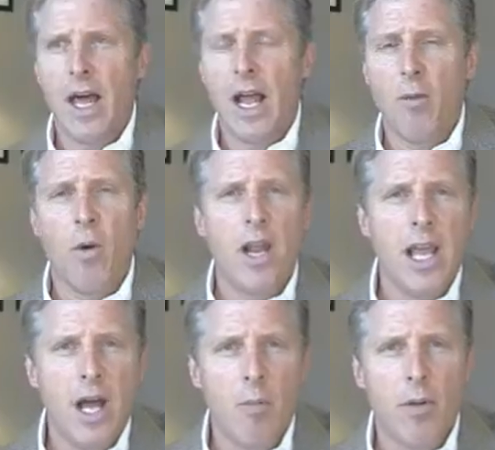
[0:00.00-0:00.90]
I want
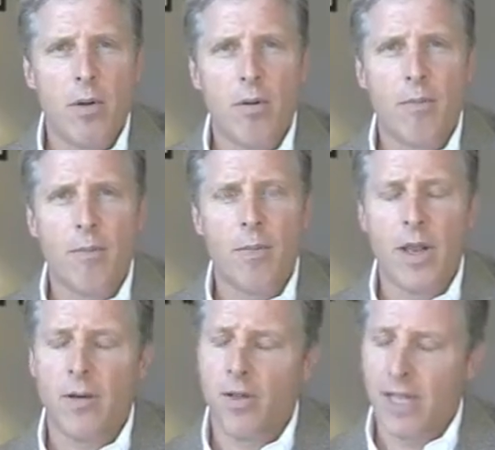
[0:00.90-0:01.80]
to help,
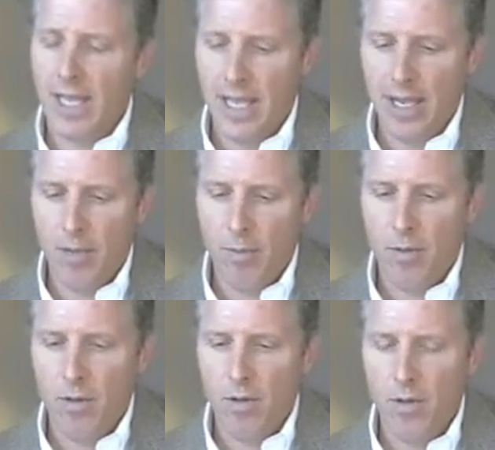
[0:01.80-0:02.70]
but I really can't help.
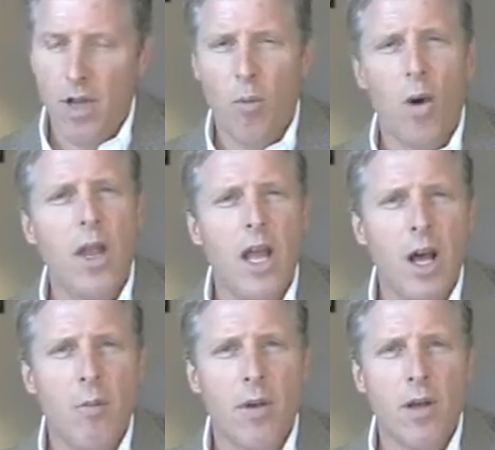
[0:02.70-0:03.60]
I want to
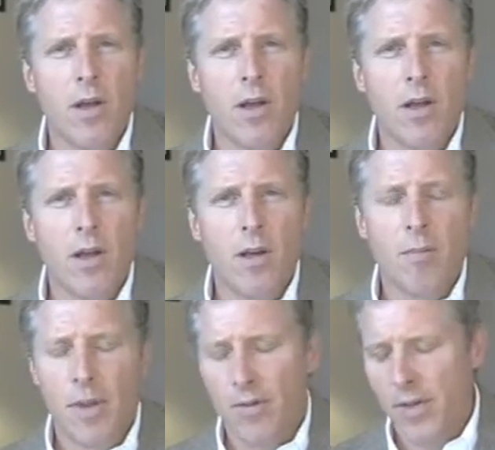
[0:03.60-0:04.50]
help,
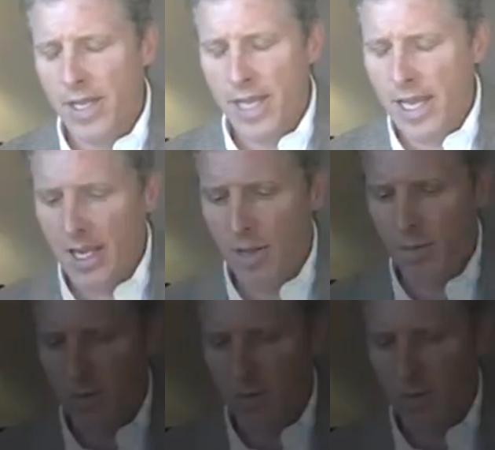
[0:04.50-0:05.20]
but I really can't help.